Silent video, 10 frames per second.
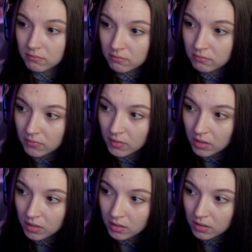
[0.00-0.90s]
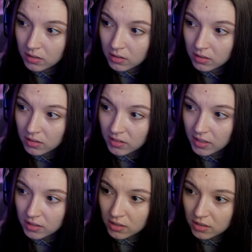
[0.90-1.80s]
What is that?
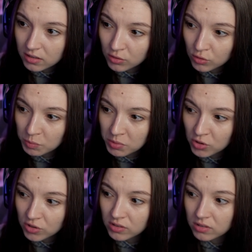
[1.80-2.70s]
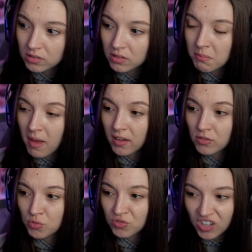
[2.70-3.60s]
That girl is suspicious in the back.
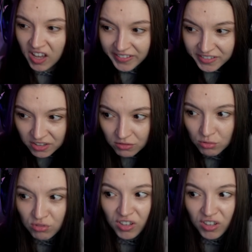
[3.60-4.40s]
She was hiding. She was